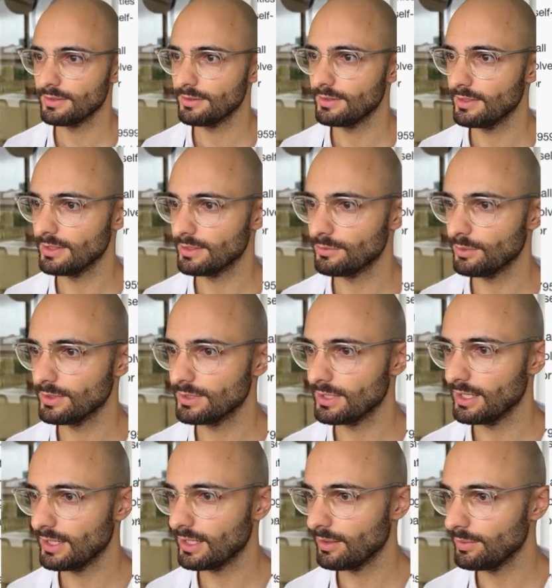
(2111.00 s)
Let's once
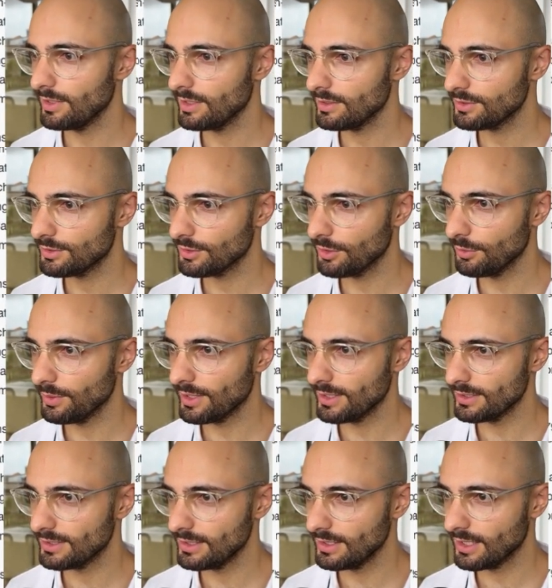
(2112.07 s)
again come here. So we can
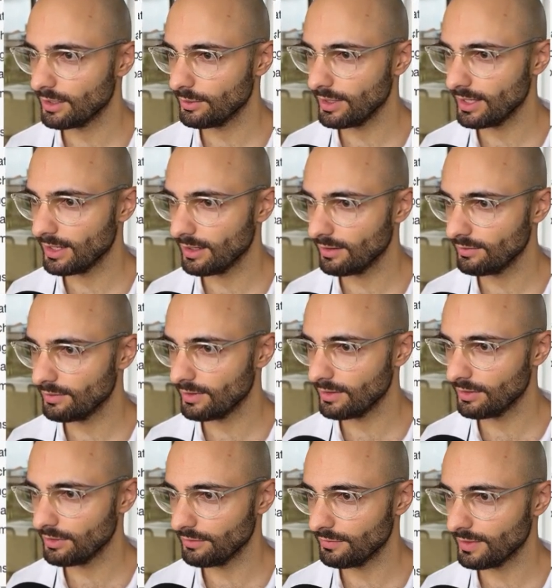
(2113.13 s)
see now we have
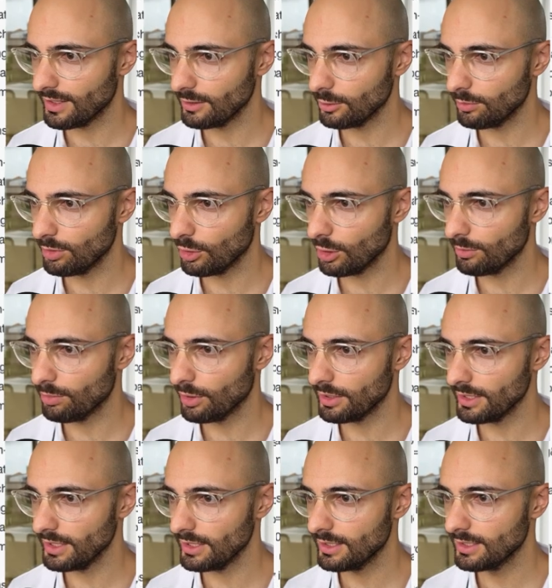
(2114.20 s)
the final blog
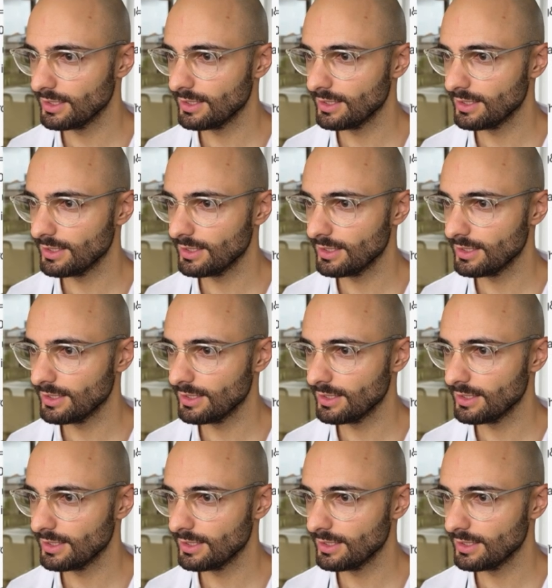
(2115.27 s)
body